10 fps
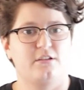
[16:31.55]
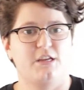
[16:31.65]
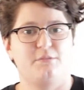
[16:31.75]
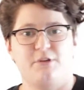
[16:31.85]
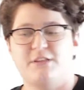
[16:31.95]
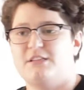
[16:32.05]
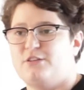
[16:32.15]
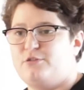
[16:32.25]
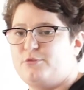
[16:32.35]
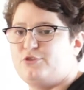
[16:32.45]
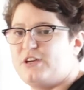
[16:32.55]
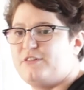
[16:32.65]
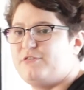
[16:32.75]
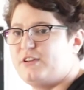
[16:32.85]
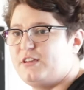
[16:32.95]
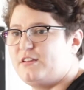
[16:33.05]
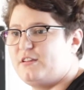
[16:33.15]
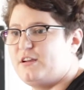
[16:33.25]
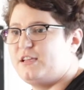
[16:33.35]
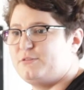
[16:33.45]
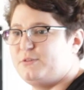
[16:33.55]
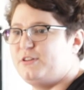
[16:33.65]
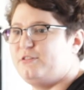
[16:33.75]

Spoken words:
it means that human trafficking has been